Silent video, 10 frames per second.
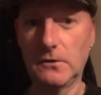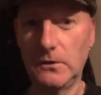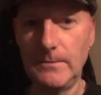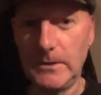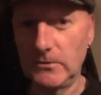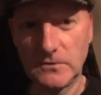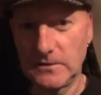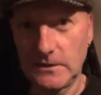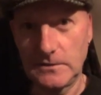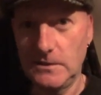I'll call him now,
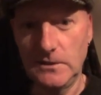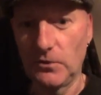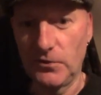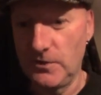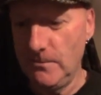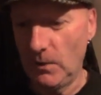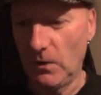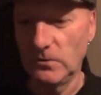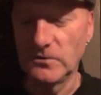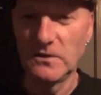because like I say, I've got three
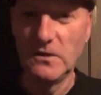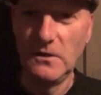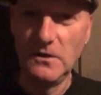Pauls.